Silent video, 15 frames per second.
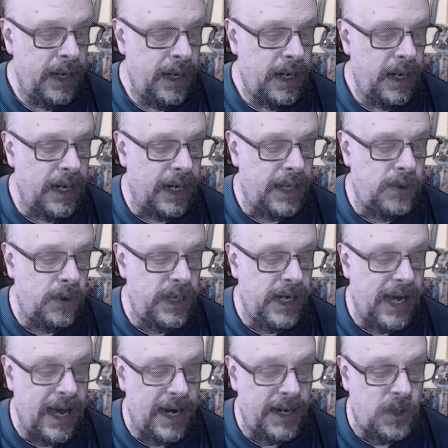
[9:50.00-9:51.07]
Next one you
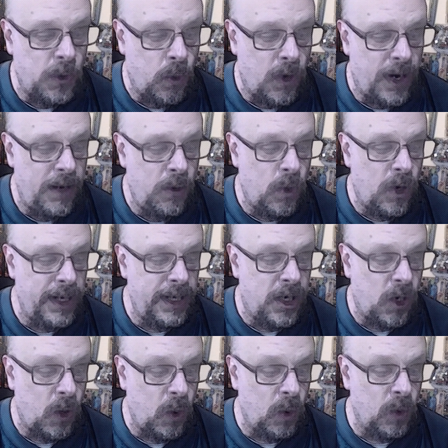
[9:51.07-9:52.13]
got is the 1-1
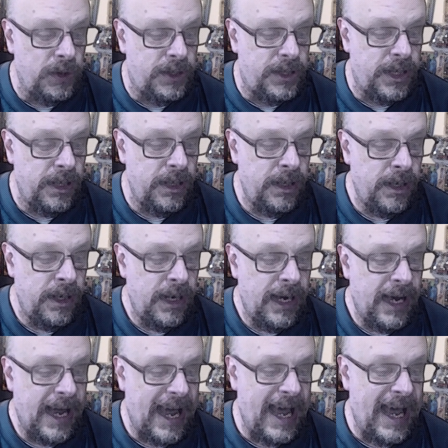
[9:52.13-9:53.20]
Colts
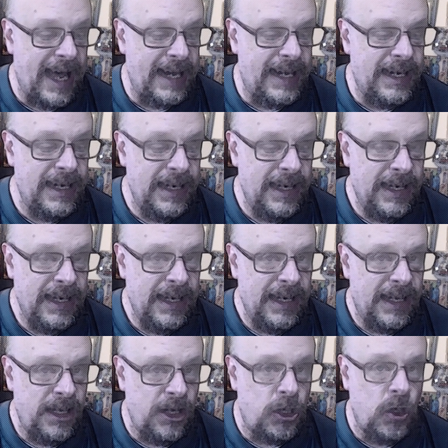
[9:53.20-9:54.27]
at
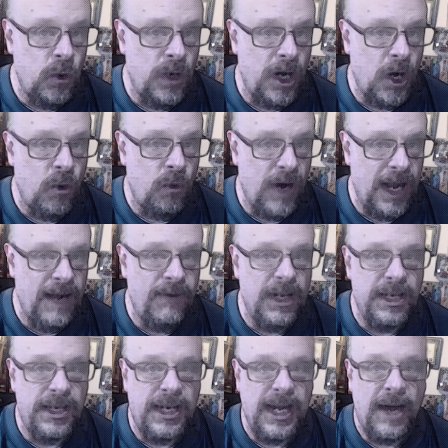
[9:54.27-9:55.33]
the 2-0
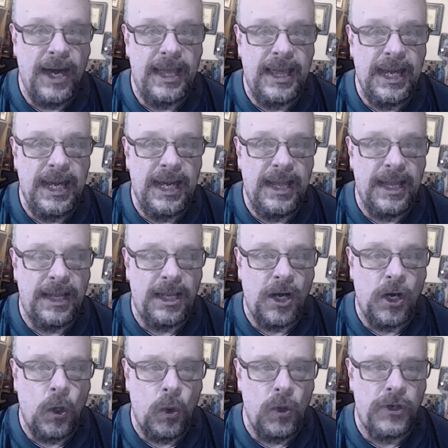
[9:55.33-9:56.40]
Ravens. Now, I think that the
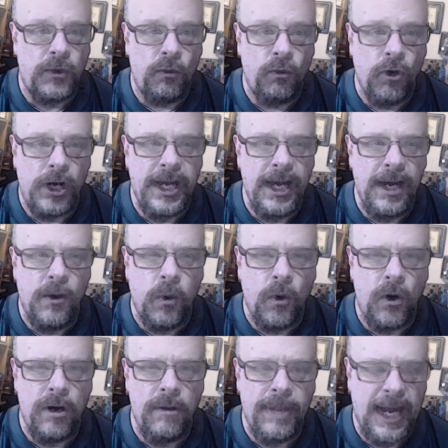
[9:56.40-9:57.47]
Colts rookie
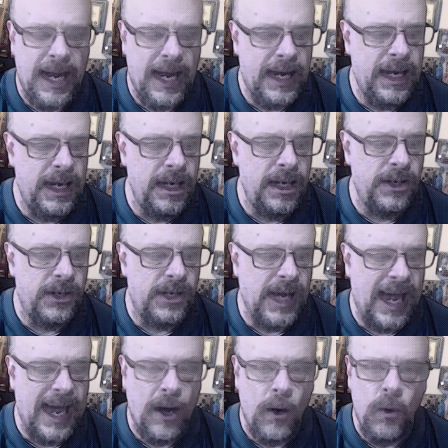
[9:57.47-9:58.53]
quarterback is
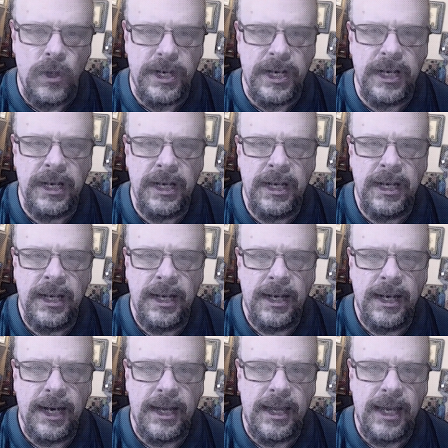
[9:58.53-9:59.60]
out.
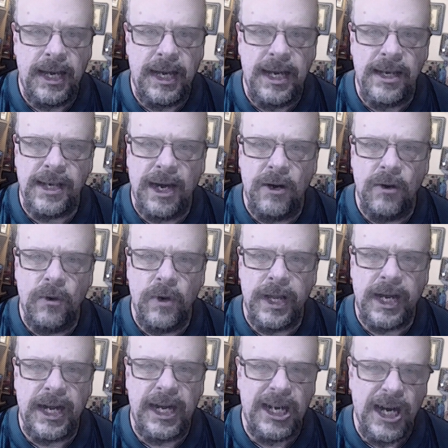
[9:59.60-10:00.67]
I think he's out with a
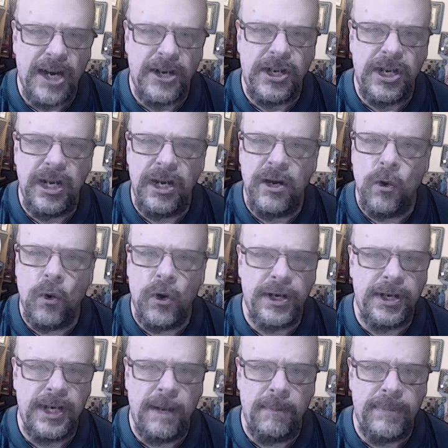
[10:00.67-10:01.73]
concussion or
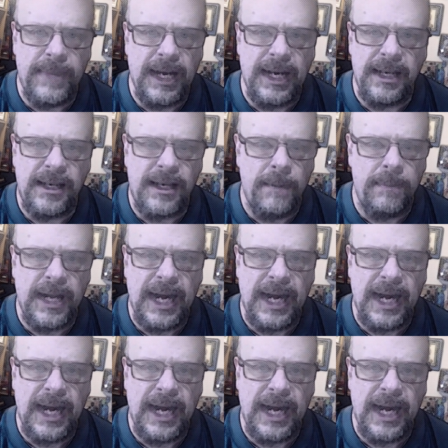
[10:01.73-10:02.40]
something. Something